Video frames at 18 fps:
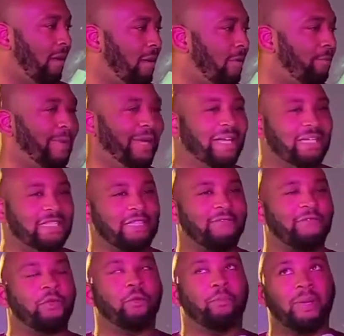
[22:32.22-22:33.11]
Because
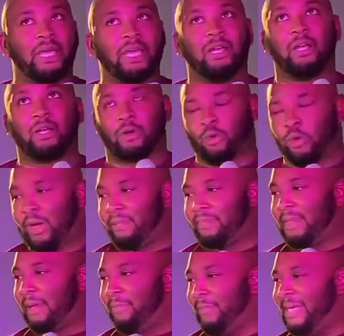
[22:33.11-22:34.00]
if you're being
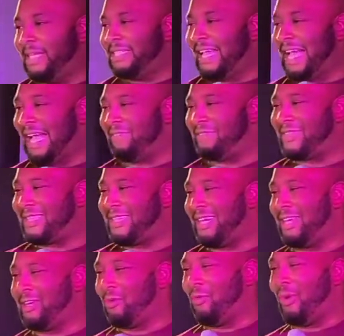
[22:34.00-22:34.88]
equipped, that means I have to
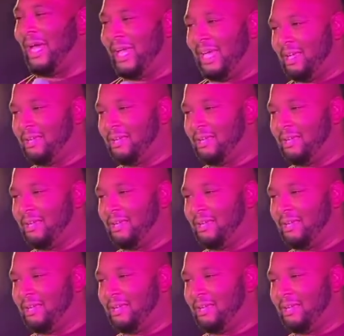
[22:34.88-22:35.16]
cut away.